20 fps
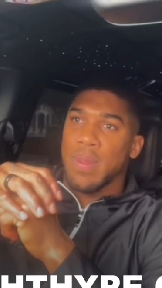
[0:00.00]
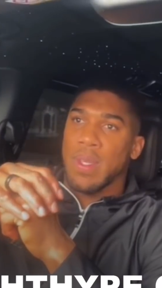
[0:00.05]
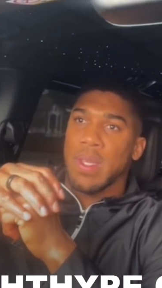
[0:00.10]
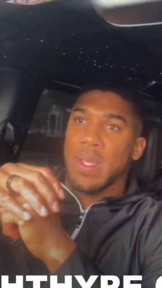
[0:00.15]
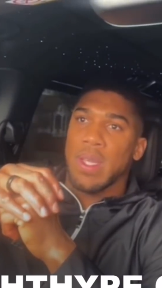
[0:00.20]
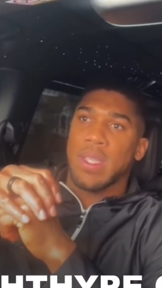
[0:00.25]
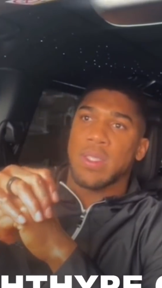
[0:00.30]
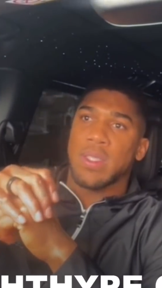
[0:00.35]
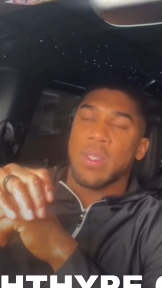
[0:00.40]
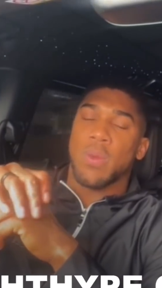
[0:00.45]
He
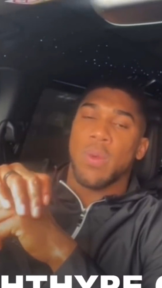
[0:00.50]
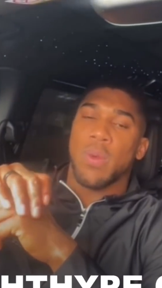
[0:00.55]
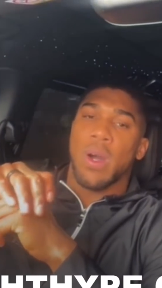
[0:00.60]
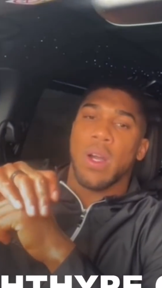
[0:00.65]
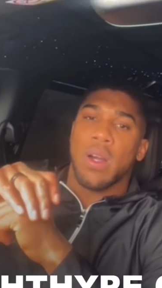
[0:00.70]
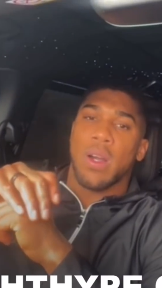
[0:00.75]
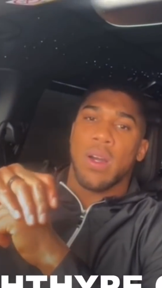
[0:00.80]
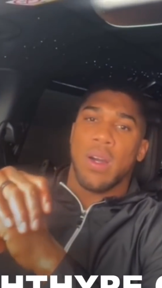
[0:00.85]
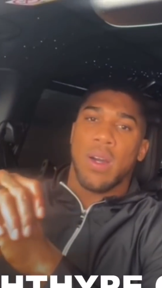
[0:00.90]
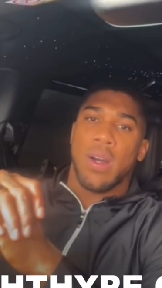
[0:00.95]
needs to
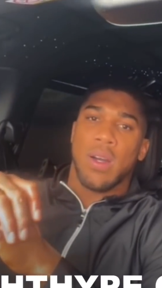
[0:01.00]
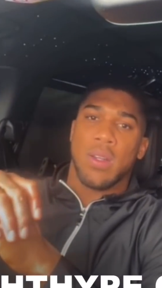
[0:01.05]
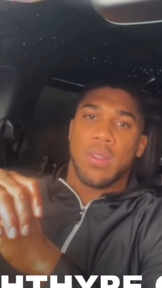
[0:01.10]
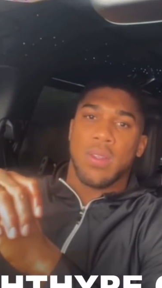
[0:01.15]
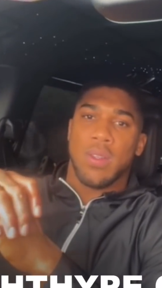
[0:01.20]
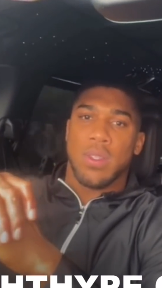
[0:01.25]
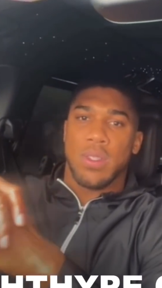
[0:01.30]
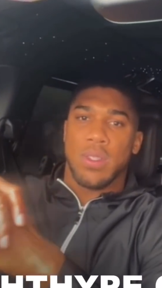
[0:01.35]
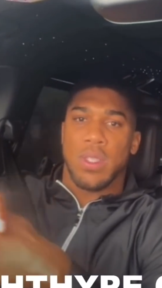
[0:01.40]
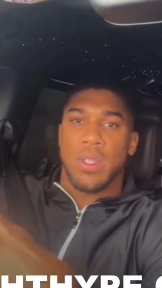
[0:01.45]
work hard,
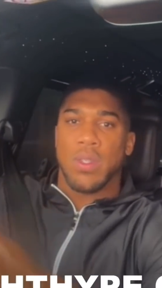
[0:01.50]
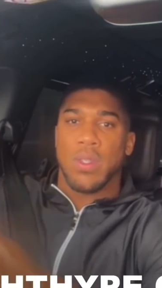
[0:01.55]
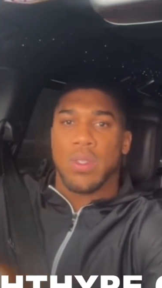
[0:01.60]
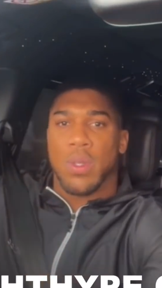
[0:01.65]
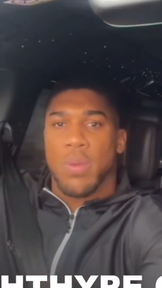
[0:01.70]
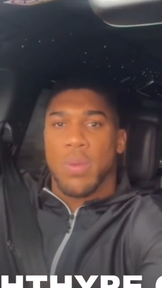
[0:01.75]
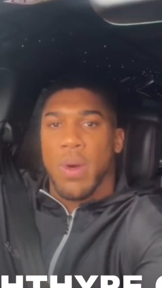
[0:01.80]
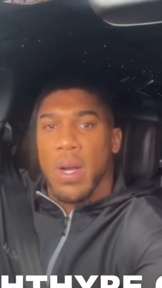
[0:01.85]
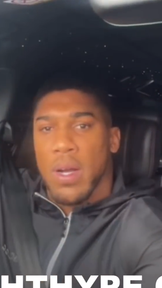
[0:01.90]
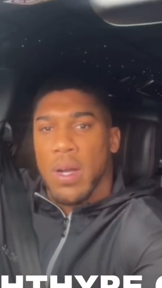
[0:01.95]
continue
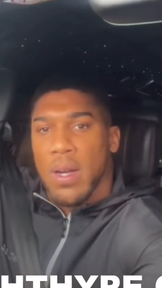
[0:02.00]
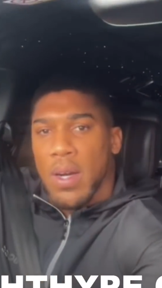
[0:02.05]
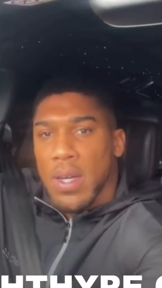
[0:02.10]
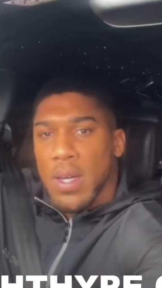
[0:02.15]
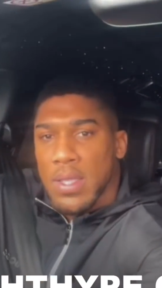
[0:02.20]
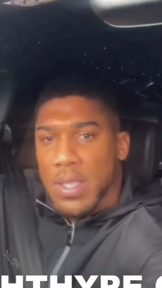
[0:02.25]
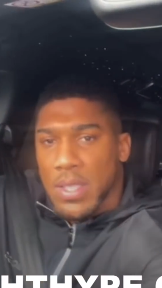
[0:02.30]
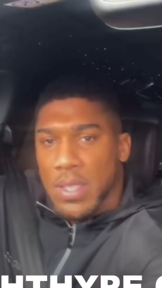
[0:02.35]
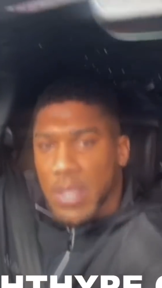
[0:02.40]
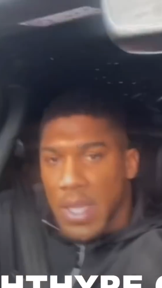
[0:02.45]
to work
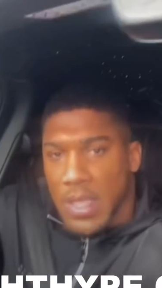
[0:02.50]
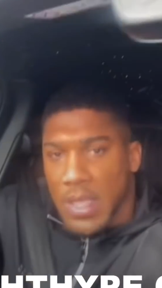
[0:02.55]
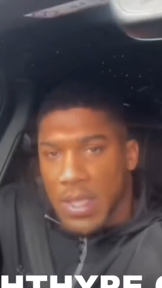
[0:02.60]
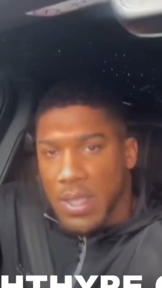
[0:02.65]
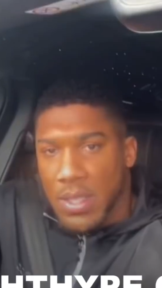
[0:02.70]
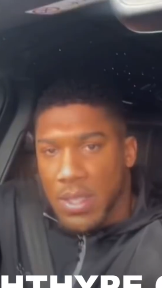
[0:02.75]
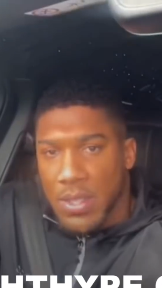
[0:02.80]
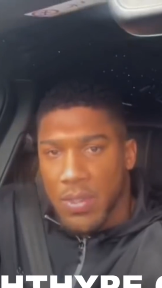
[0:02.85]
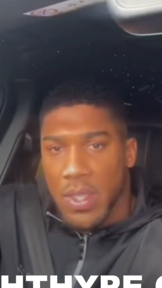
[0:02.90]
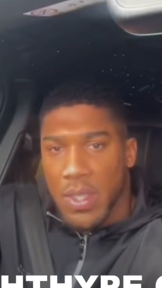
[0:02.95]
hard to chase
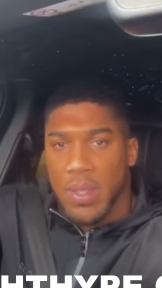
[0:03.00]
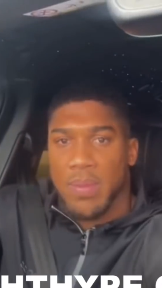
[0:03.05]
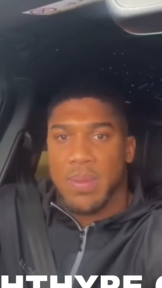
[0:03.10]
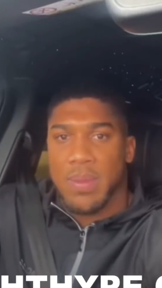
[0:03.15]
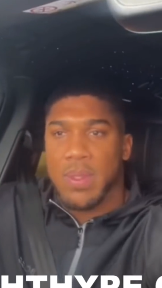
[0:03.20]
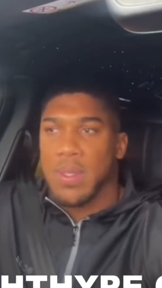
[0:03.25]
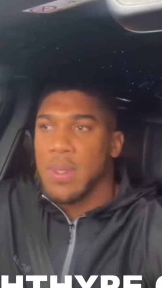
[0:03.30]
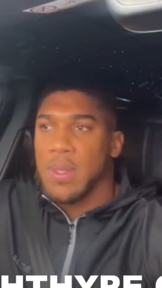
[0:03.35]
his dream.